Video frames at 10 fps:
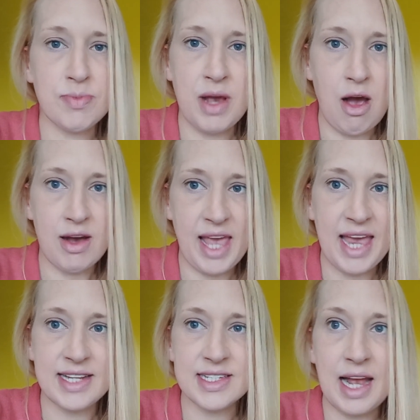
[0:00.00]

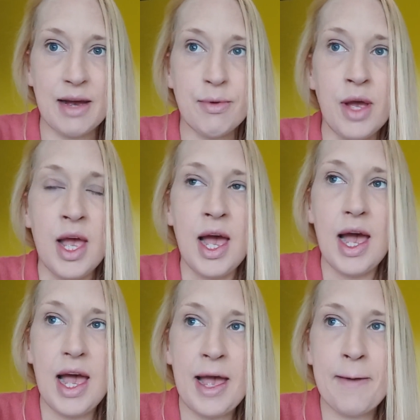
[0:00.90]
arcades now.
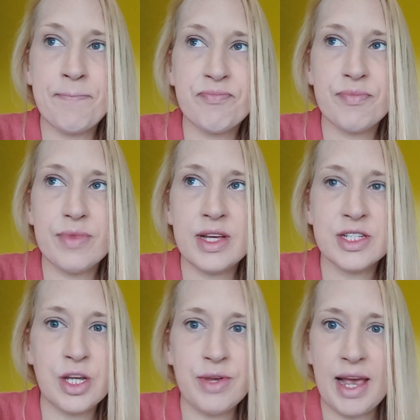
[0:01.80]

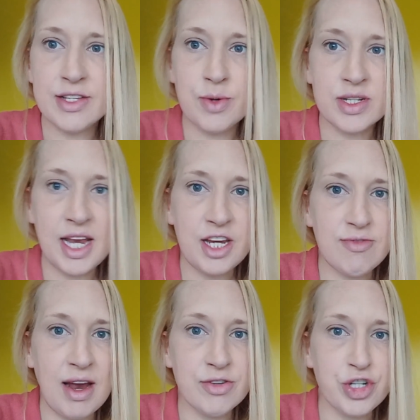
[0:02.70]
So yeah, so I'll take you
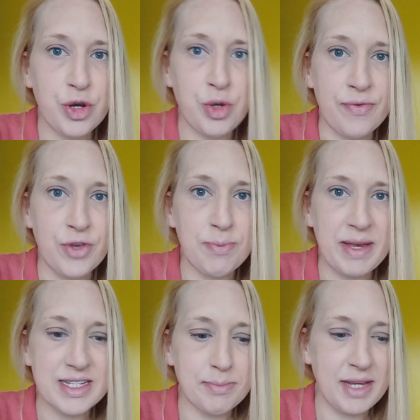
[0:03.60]
around, show you a few
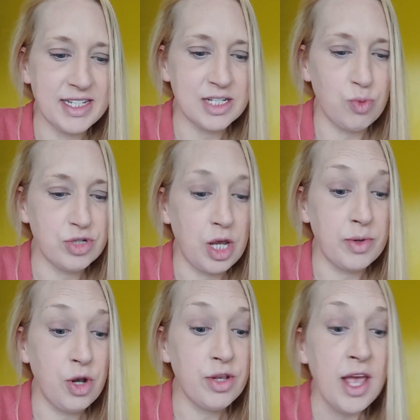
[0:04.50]
bits and pieces of what's
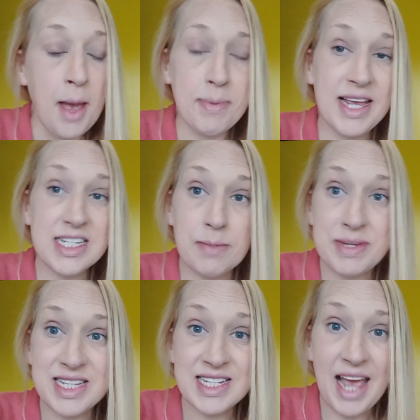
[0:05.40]
going on. But it is a
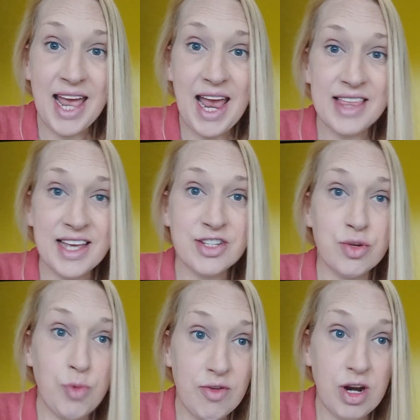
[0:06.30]
busy day. And then
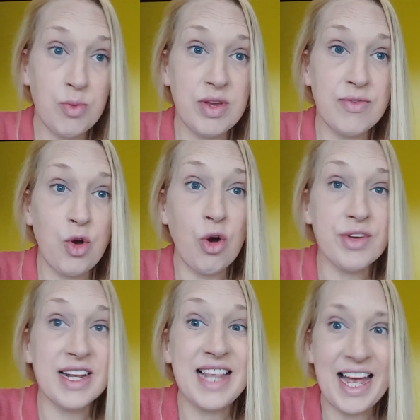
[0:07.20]
tomorrow we've got
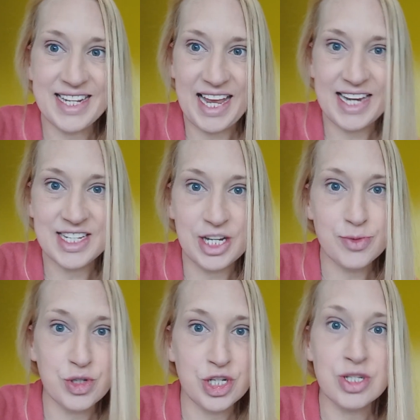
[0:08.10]
Gladiators,
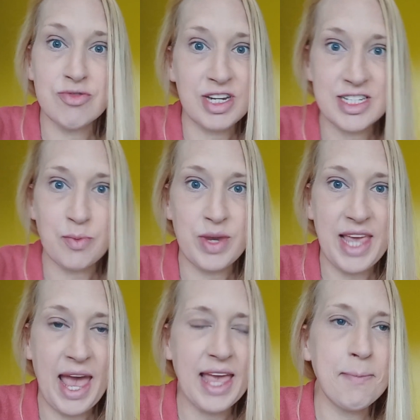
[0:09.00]
which is the reason we
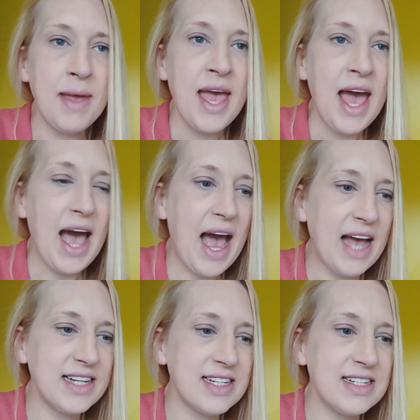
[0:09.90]
came.
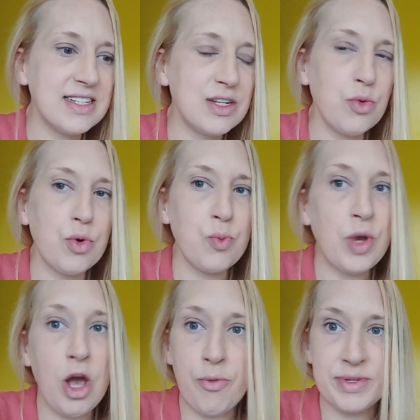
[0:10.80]
And we're
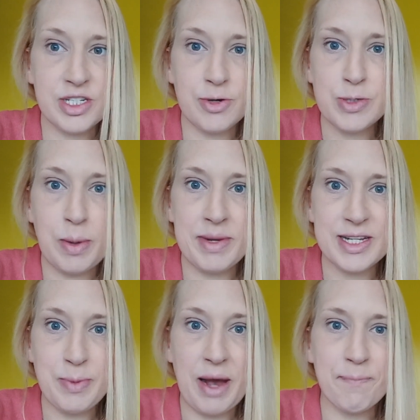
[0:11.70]
hoping to go swimming
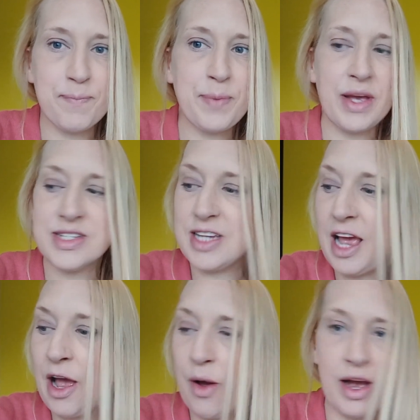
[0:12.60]
as well. But
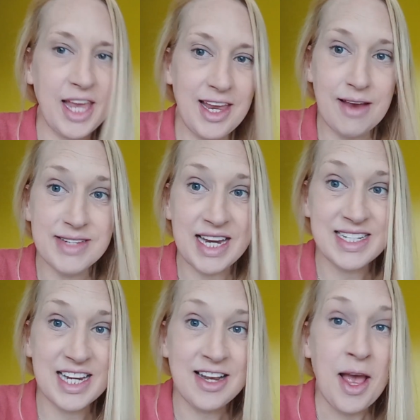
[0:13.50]
I'll keep you
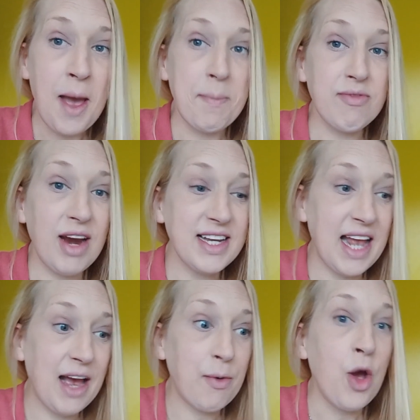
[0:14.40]
updated. But right
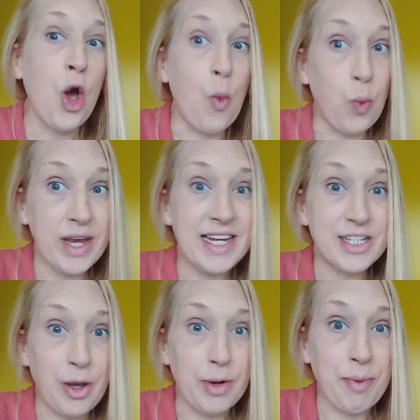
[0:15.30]
now, we need to
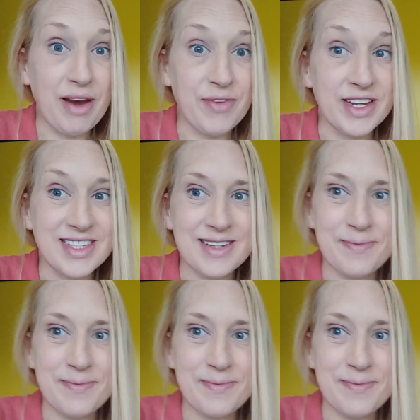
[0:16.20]
go to breakfast.